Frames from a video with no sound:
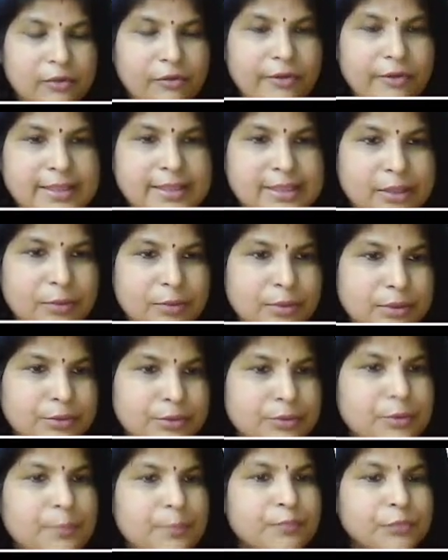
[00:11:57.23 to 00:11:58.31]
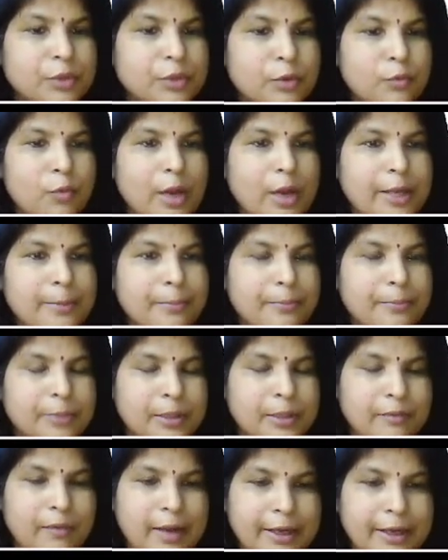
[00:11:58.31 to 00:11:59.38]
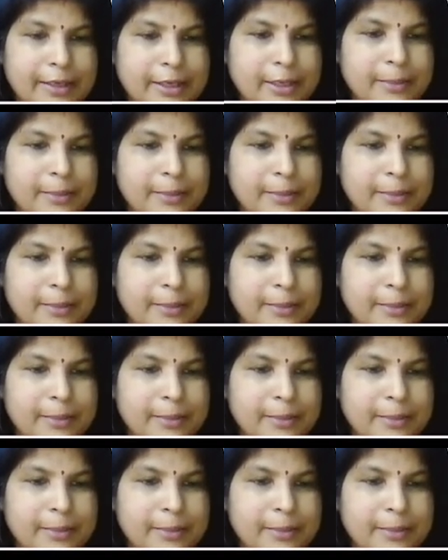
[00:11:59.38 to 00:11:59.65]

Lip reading: V is equal to 1 divided